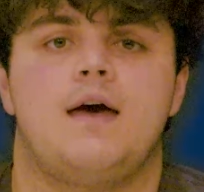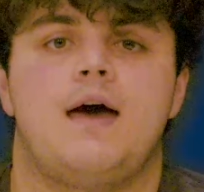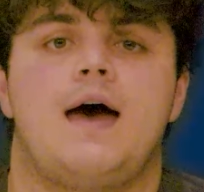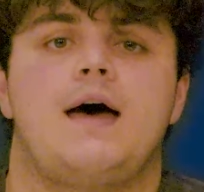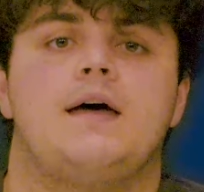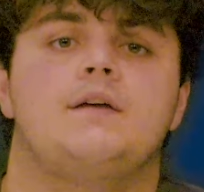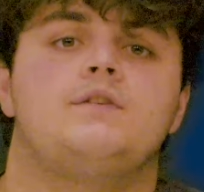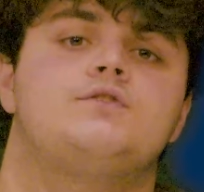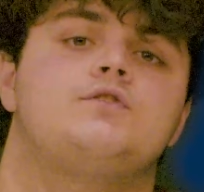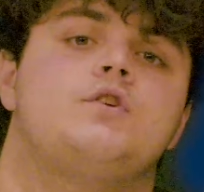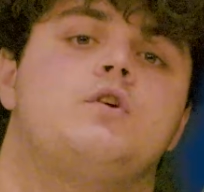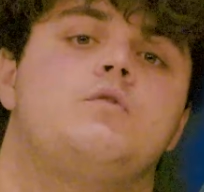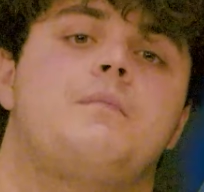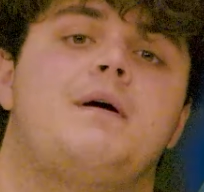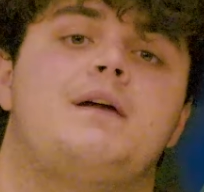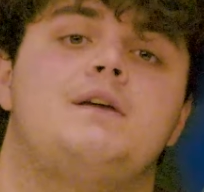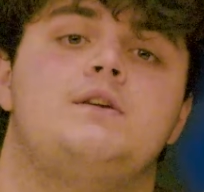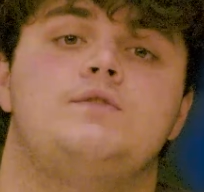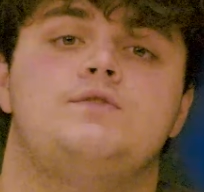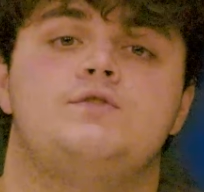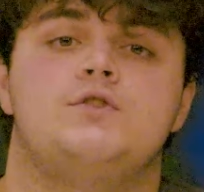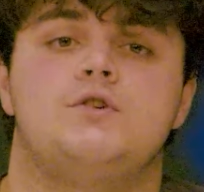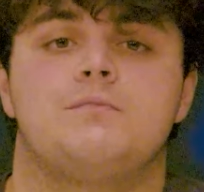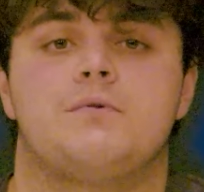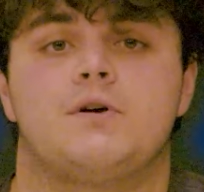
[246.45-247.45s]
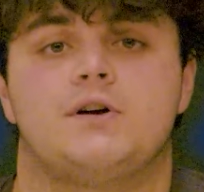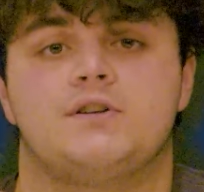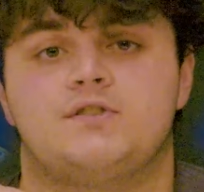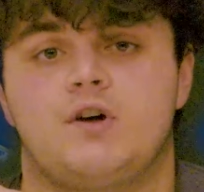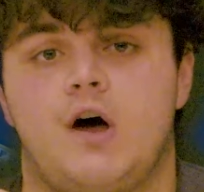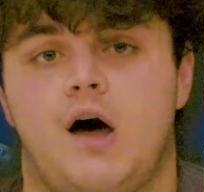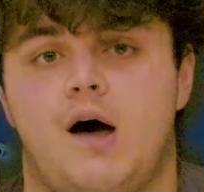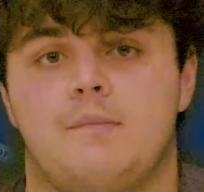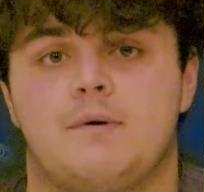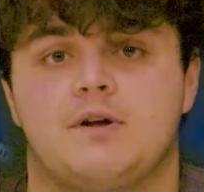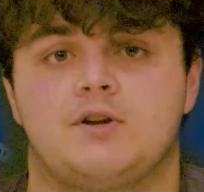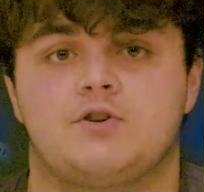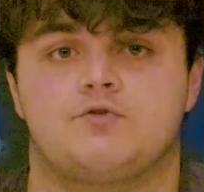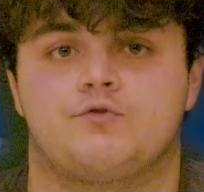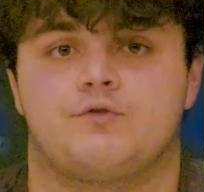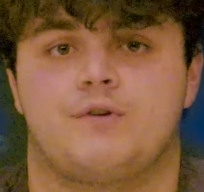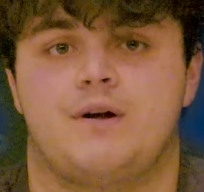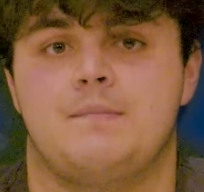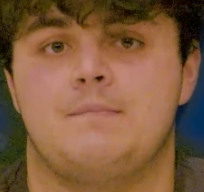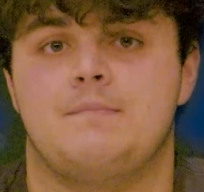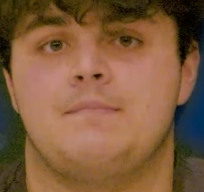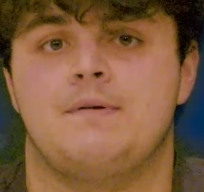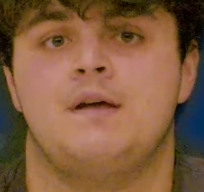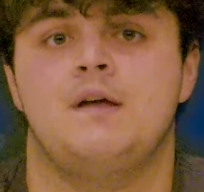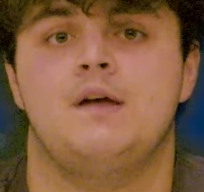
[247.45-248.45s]
As shown by YouTuber Atomic
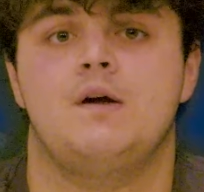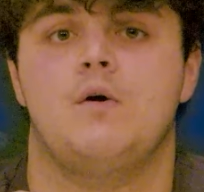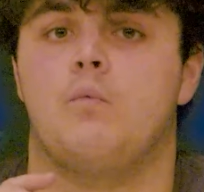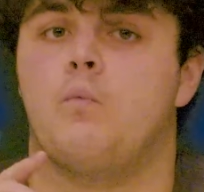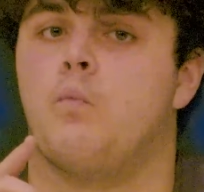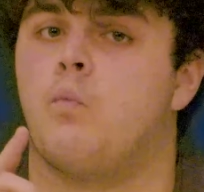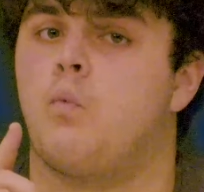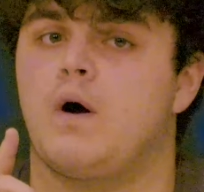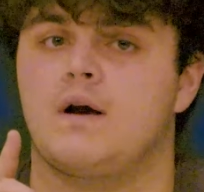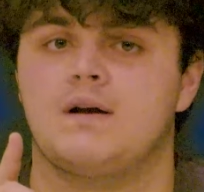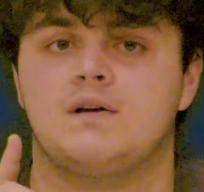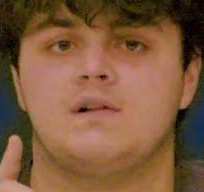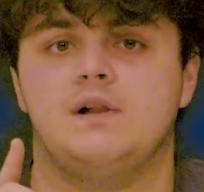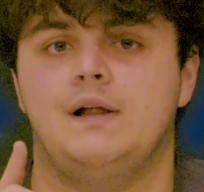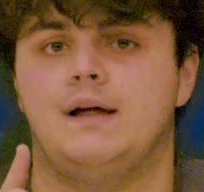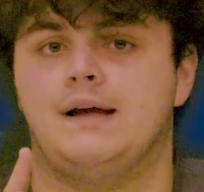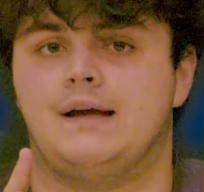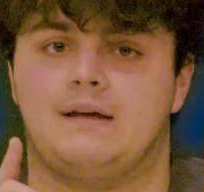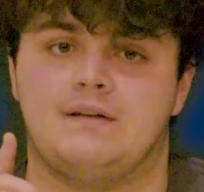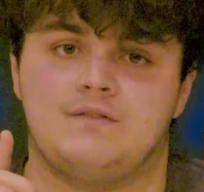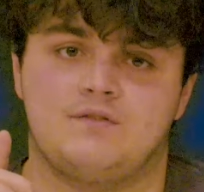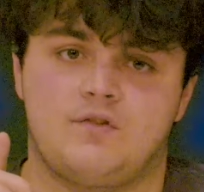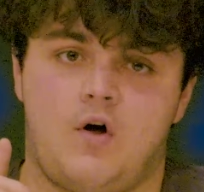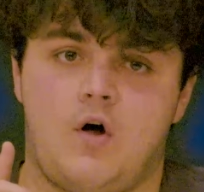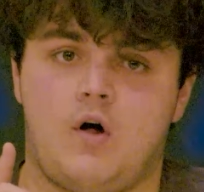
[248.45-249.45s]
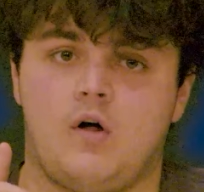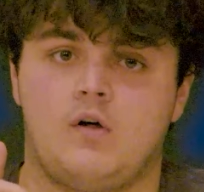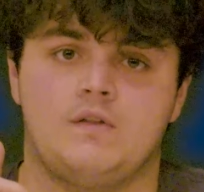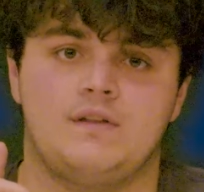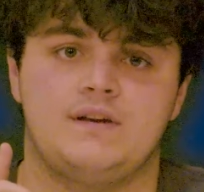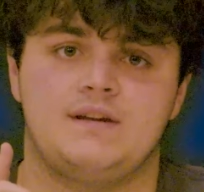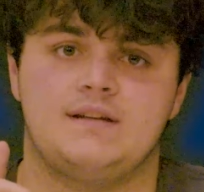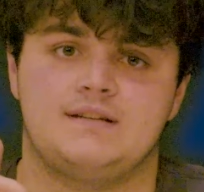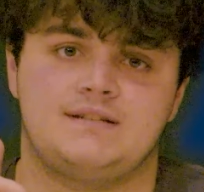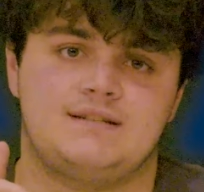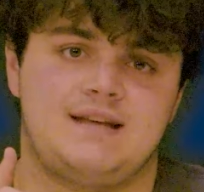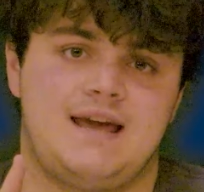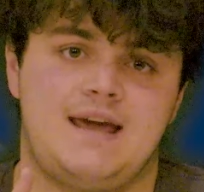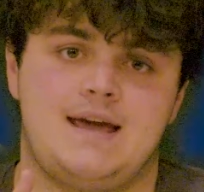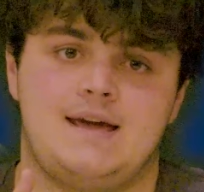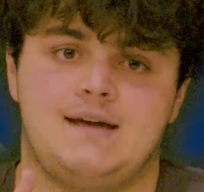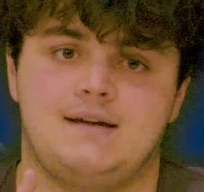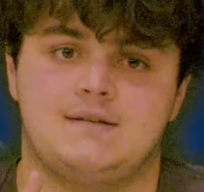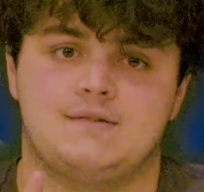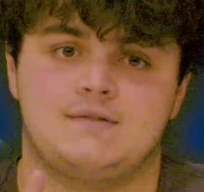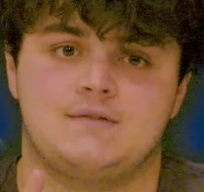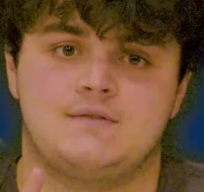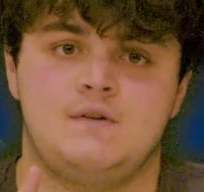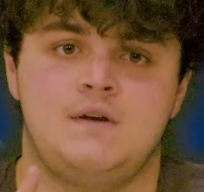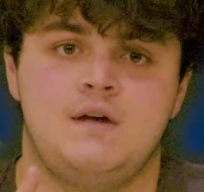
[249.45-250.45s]
Shrimp, one click is all that it
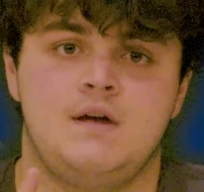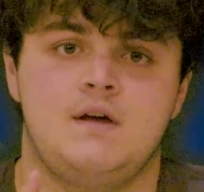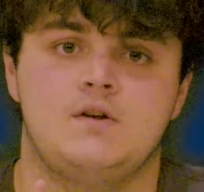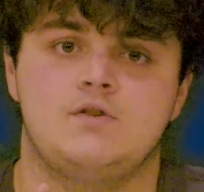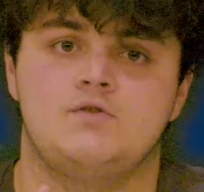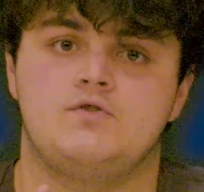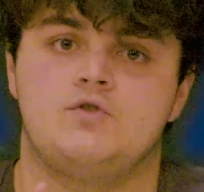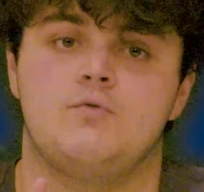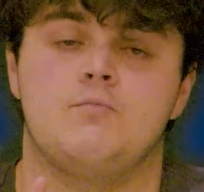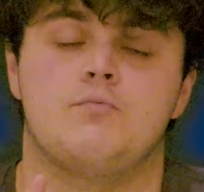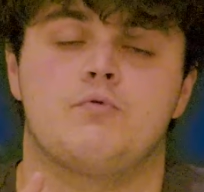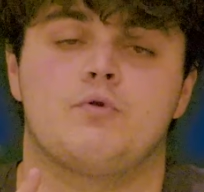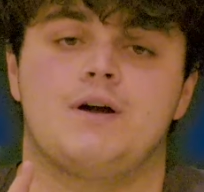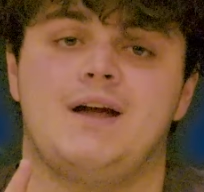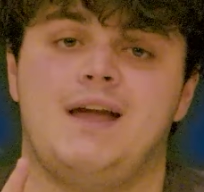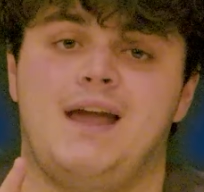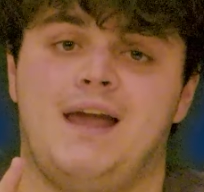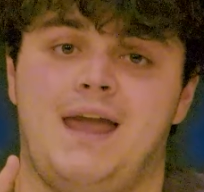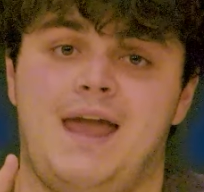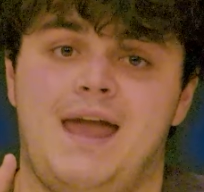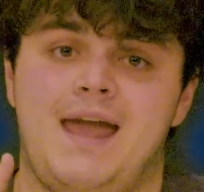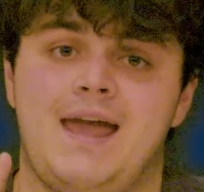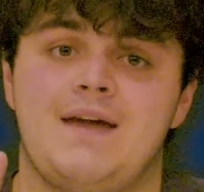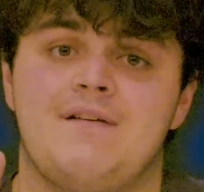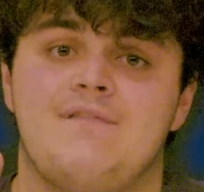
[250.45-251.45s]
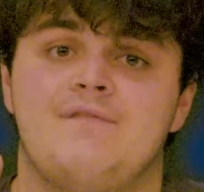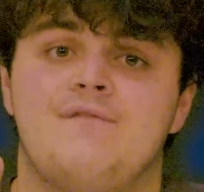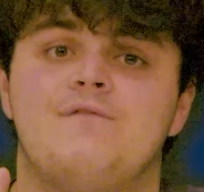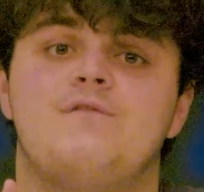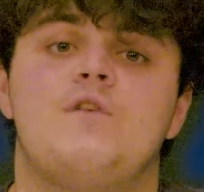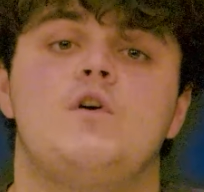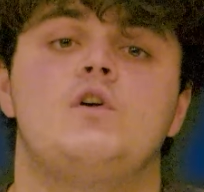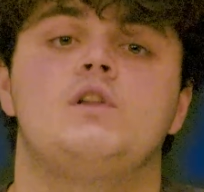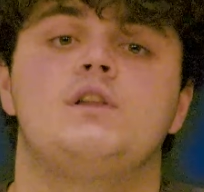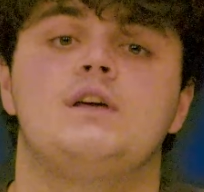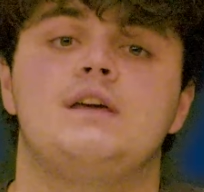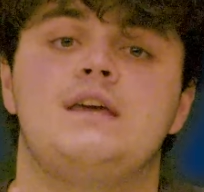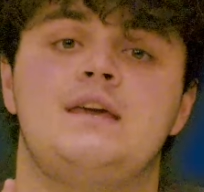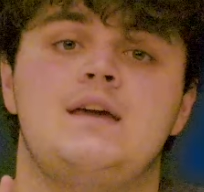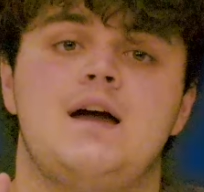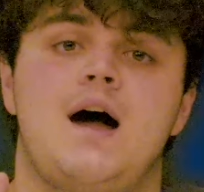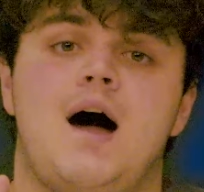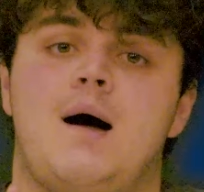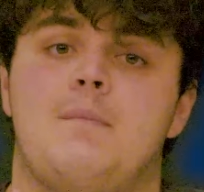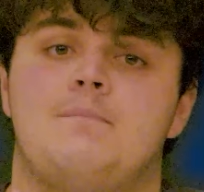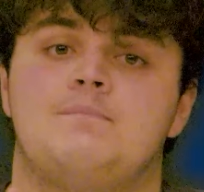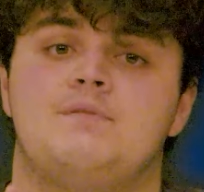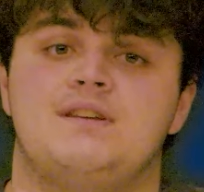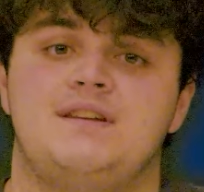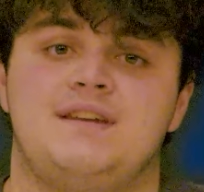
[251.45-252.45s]
takes to bring a fully
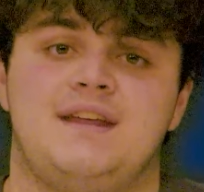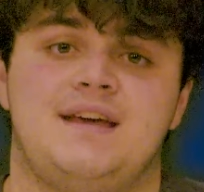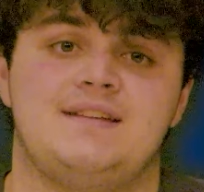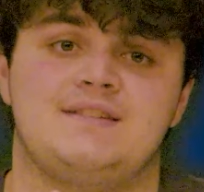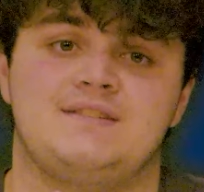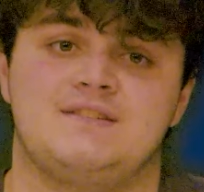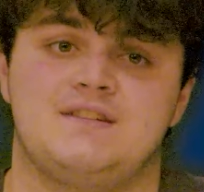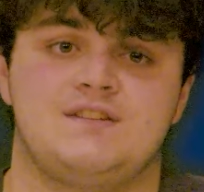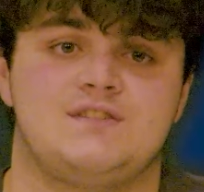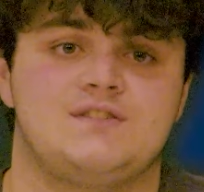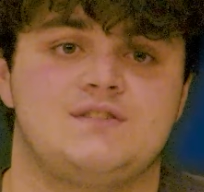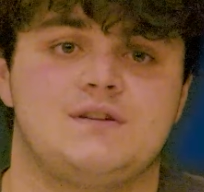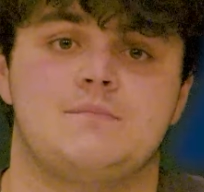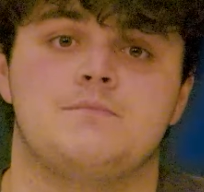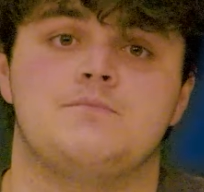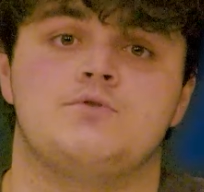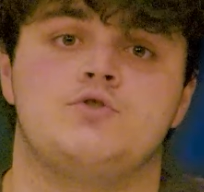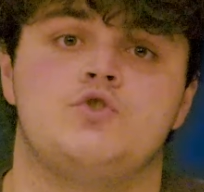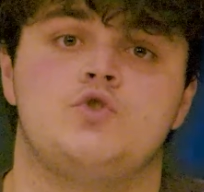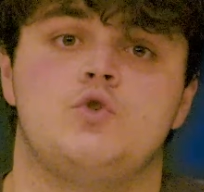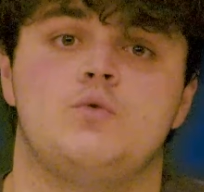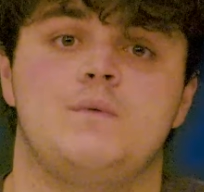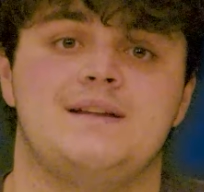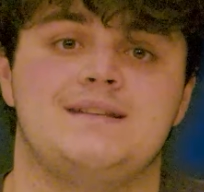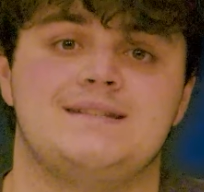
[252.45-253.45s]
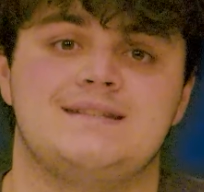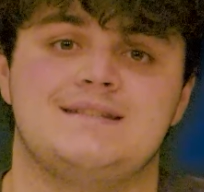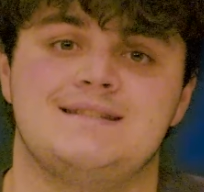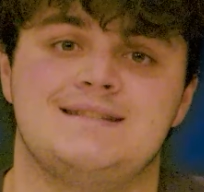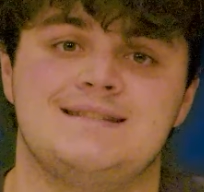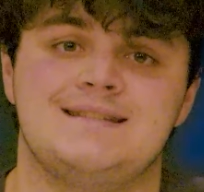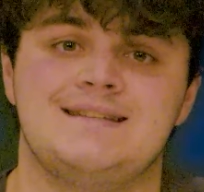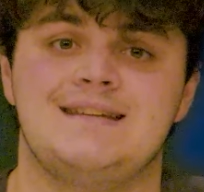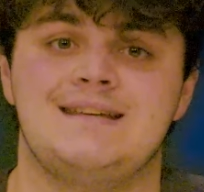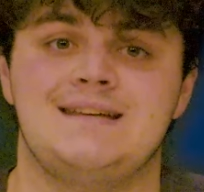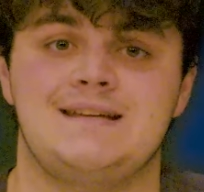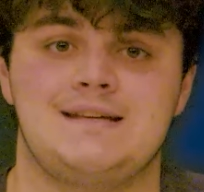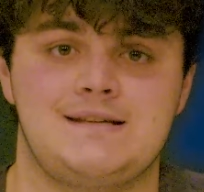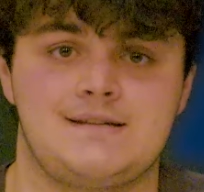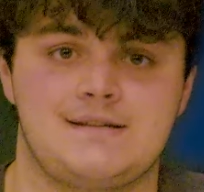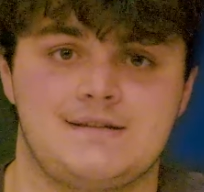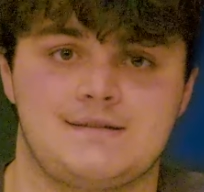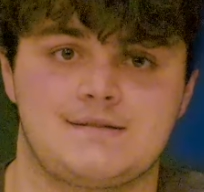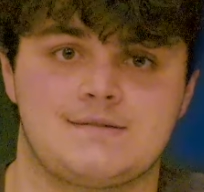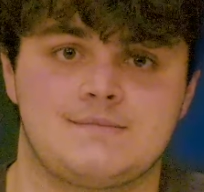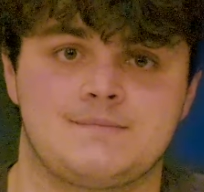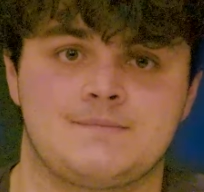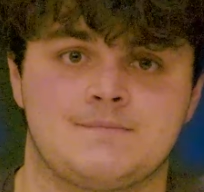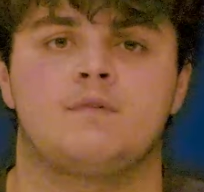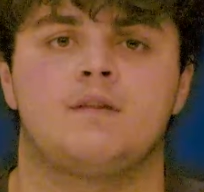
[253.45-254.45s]
up-to-date system to its
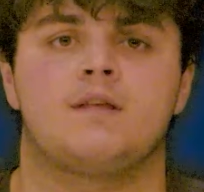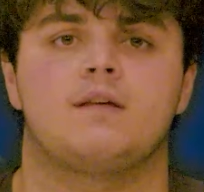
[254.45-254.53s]
knees.